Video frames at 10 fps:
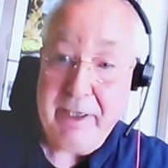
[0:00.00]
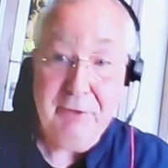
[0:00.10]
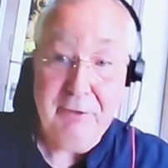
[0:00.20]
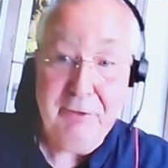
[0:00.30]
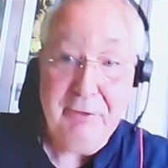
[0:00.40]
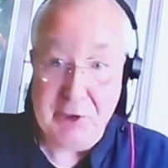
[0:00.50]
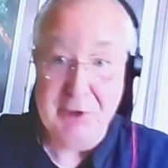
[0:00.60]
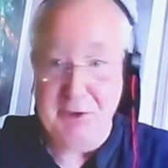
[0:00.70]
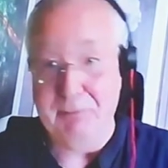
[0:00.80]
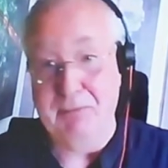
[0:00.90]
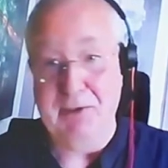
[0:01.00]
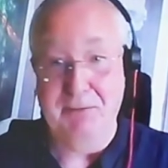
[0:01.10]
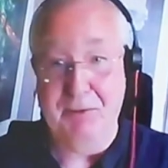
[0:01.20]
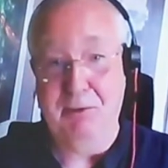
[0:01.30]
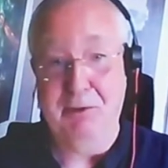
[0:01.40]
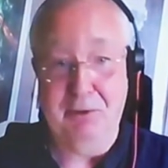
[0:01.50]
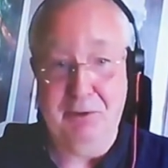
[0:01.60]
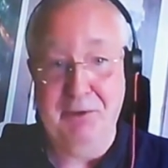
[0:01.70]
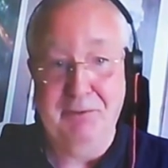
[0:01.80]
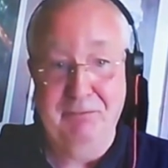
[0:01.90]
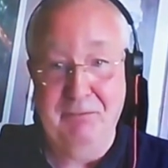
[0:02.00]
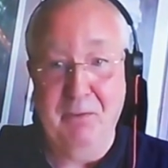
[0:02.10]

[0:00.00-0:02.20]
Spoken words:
period, sometimes works.